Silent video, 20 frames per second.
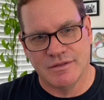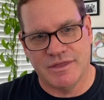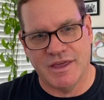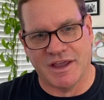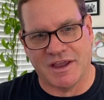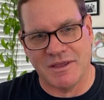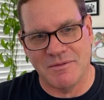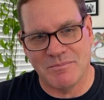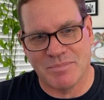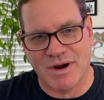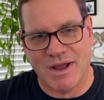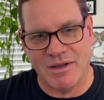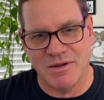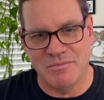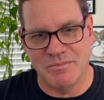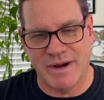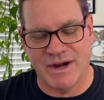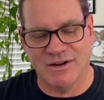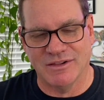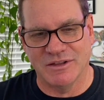that can probably
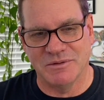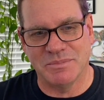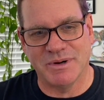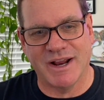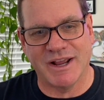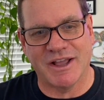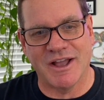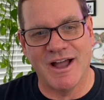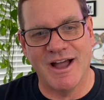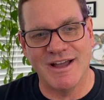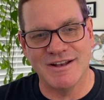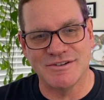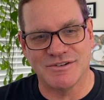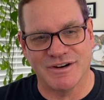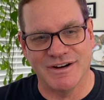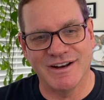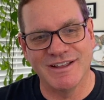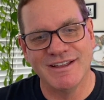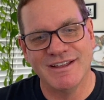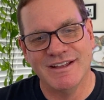barely break
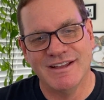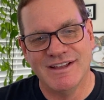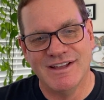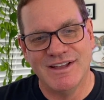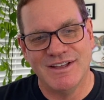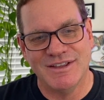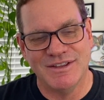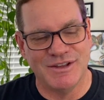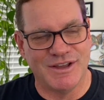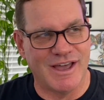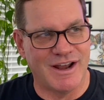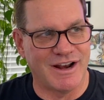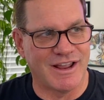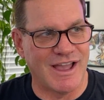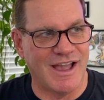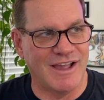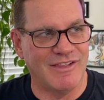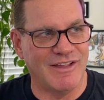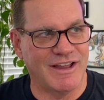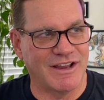100, you got a
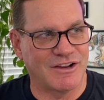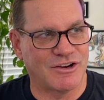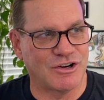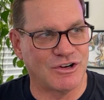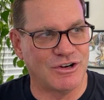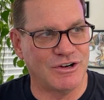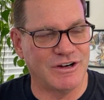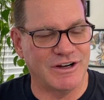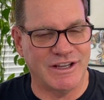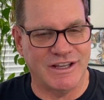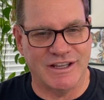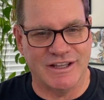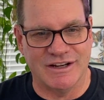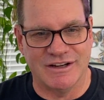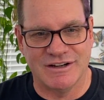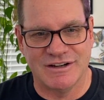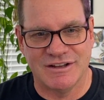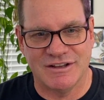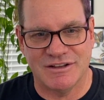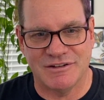guy like Curry
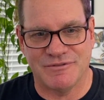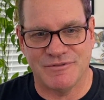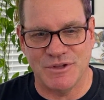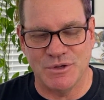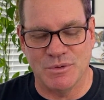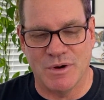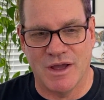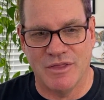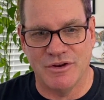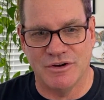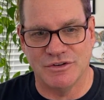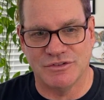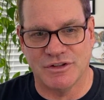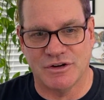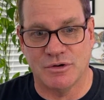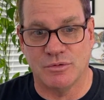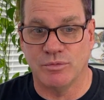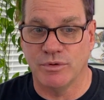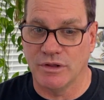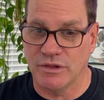and a few others that
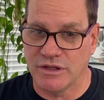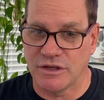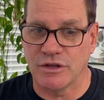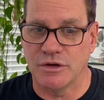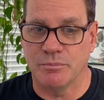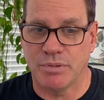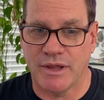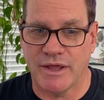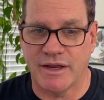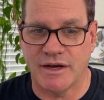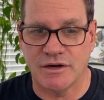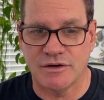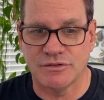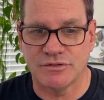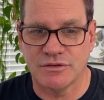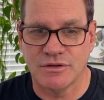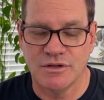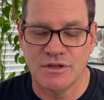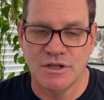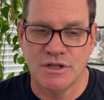are really good
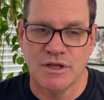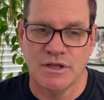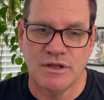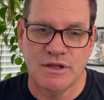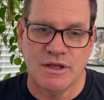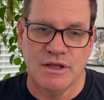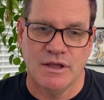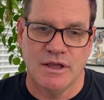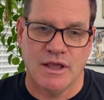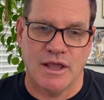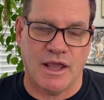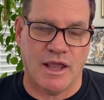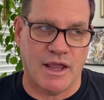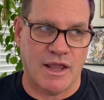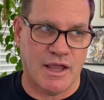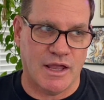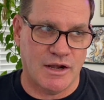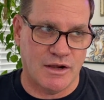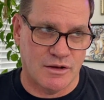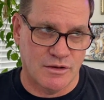players.
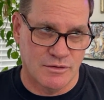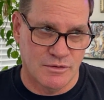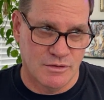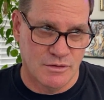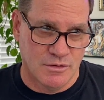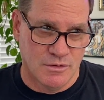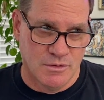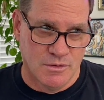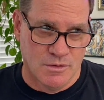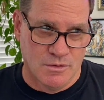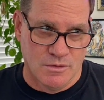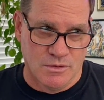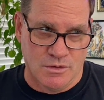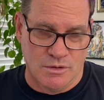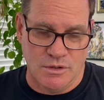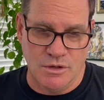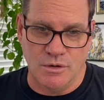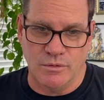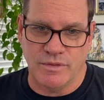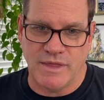And,
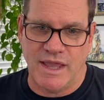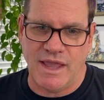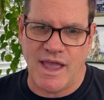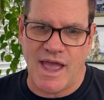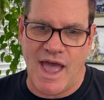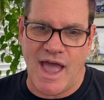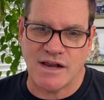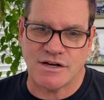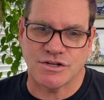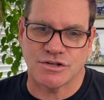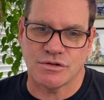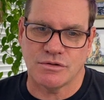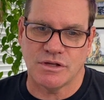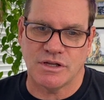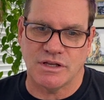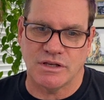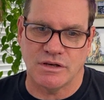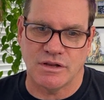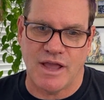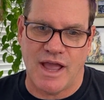you know, they
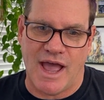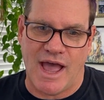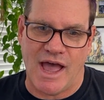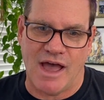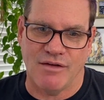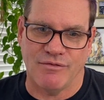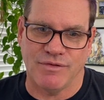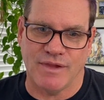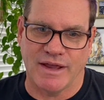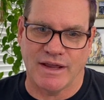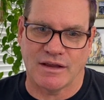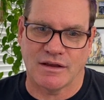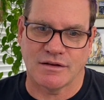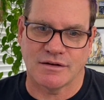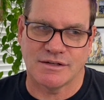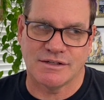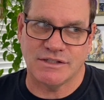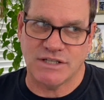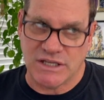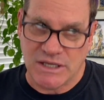actually have like
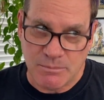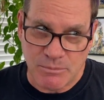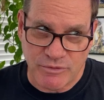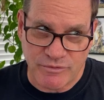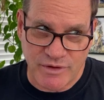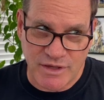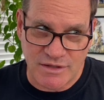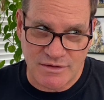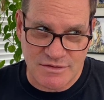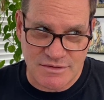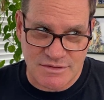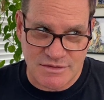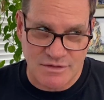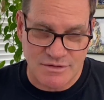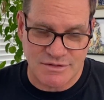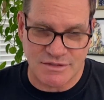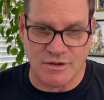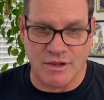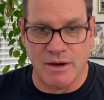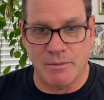team events,
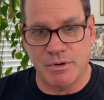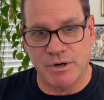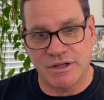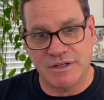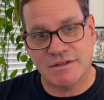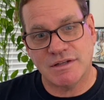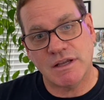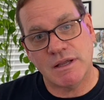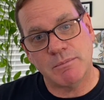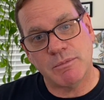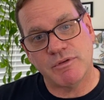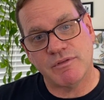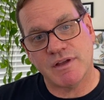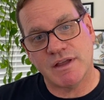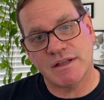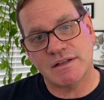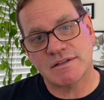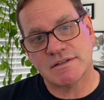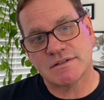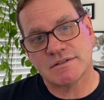celebrity team
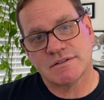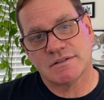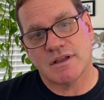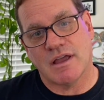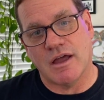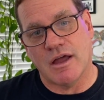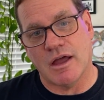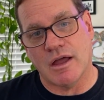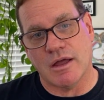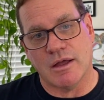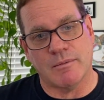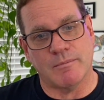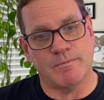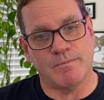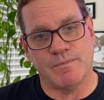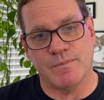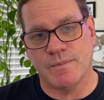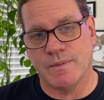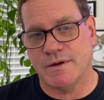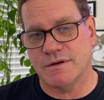events.
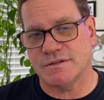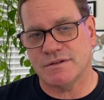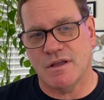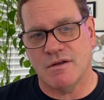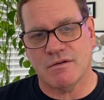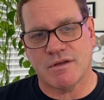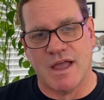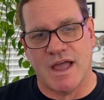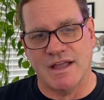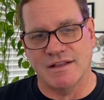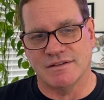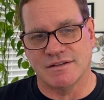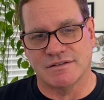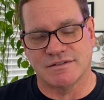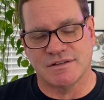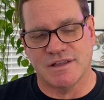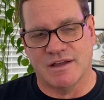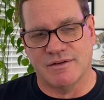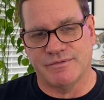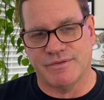Um, there's all kinds of
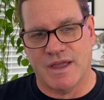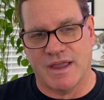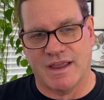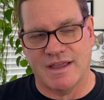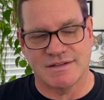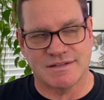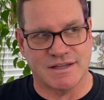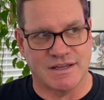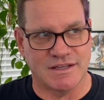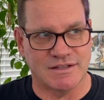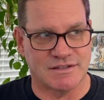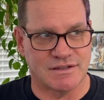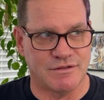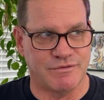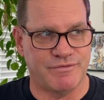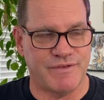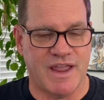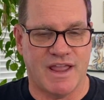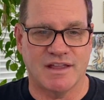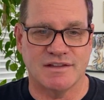stuff. I guess it gets the
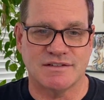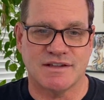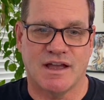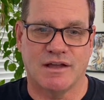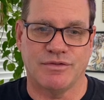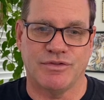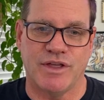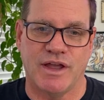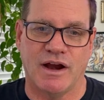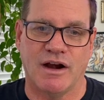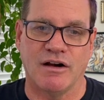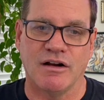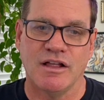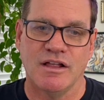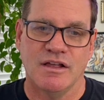fans out there.